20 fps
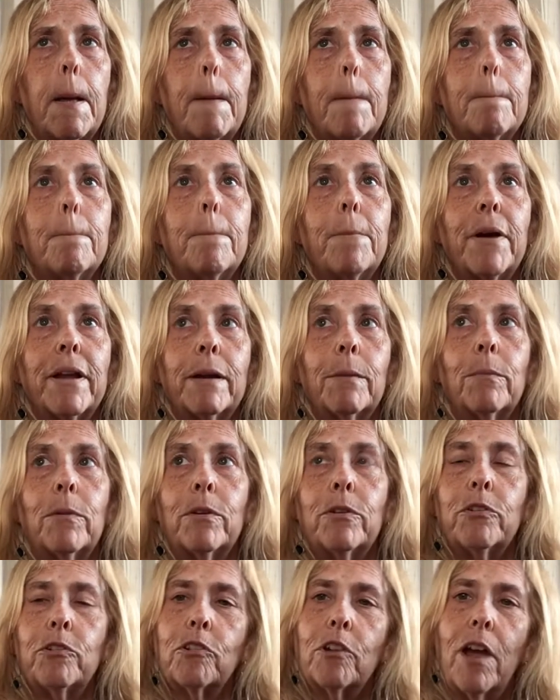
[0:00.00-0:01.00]
But I'm going
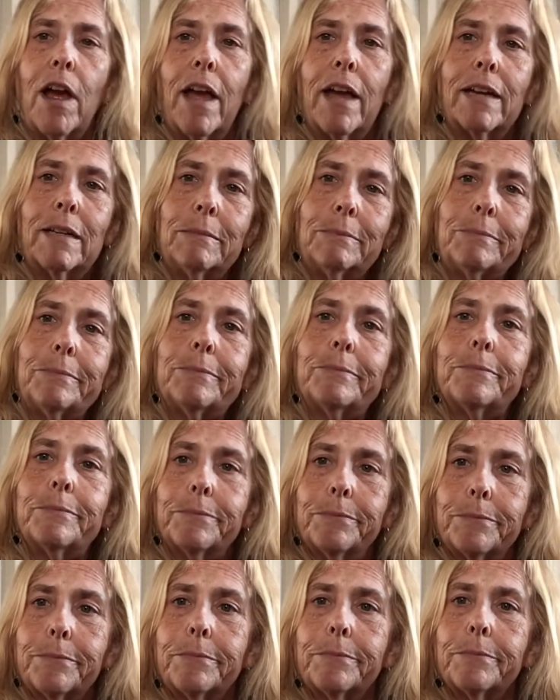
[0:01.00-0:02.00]
to try.
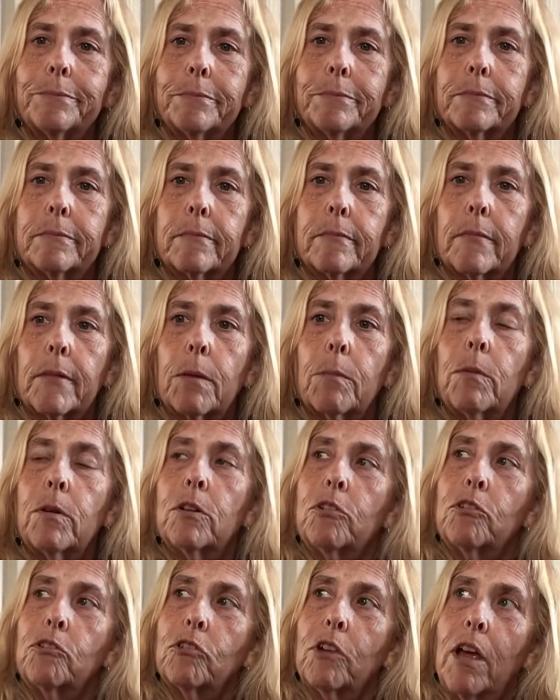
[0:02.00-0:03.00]
I'm going
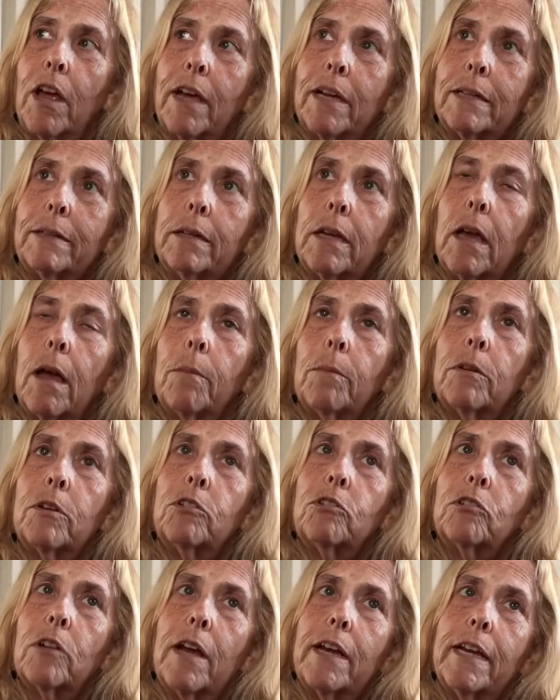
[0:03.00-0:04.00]
to try. I'm going to
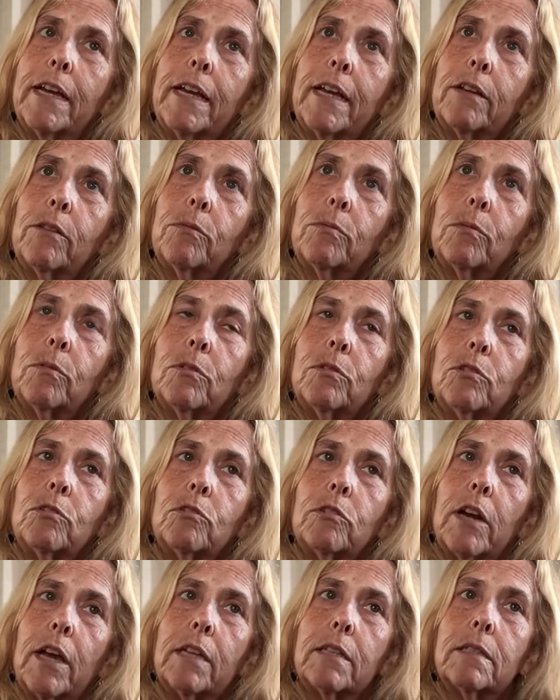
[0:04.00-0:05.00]
try to get through the
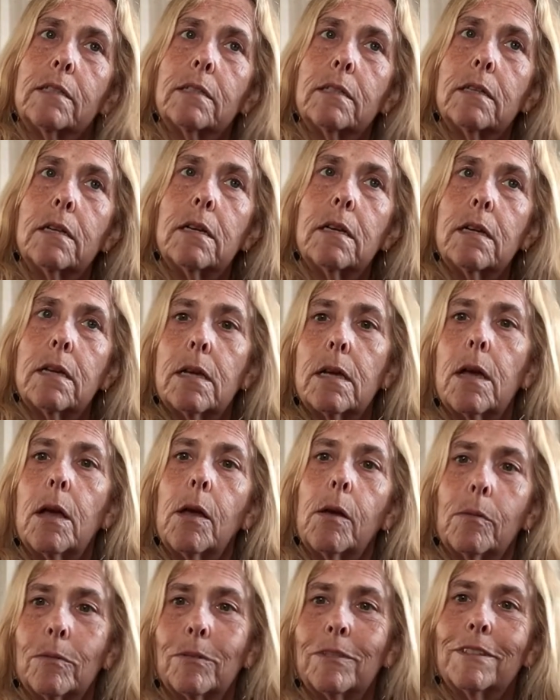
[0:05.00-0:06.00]
stress
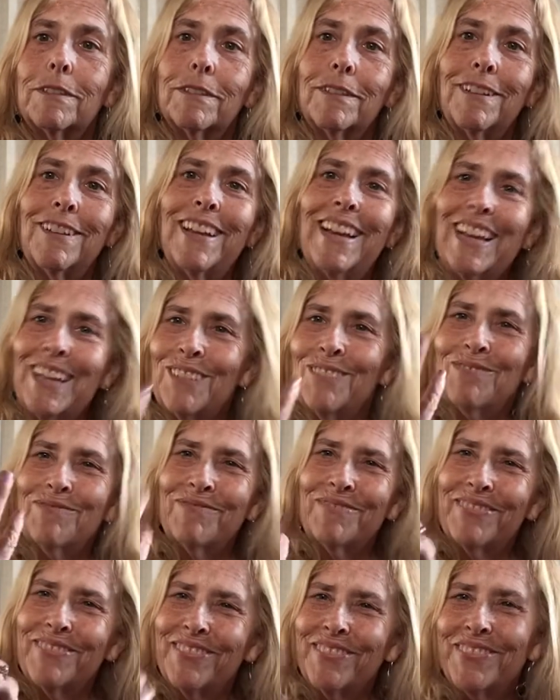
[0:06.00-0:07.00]
with a little help
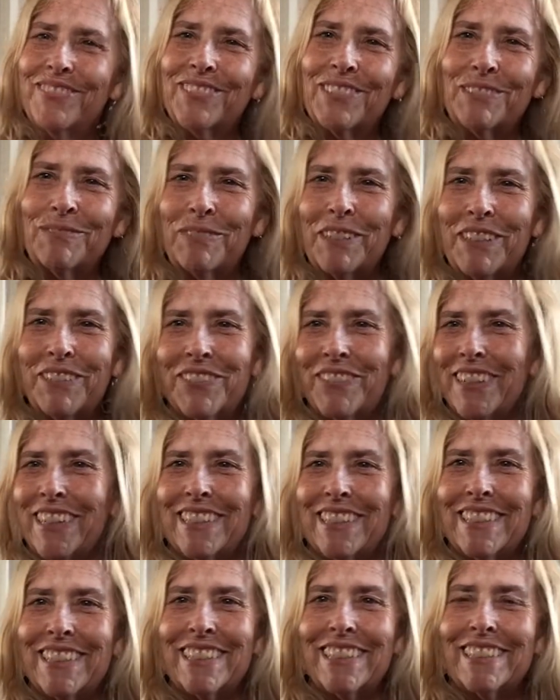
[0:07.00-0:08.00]
from my
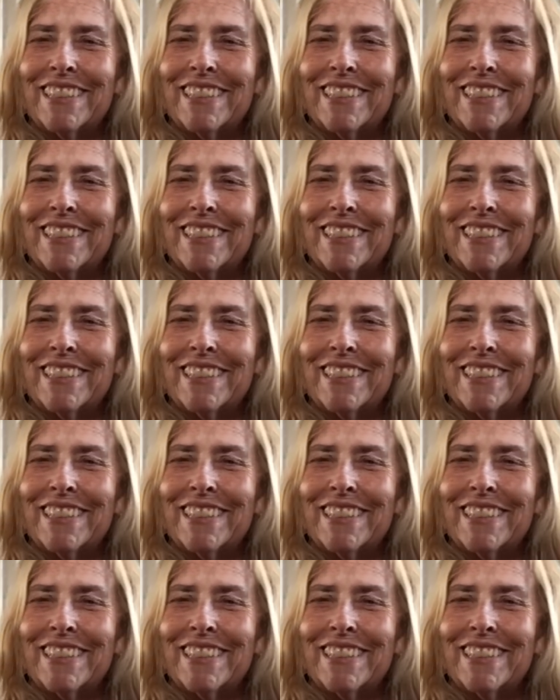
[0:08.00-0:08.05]
friend.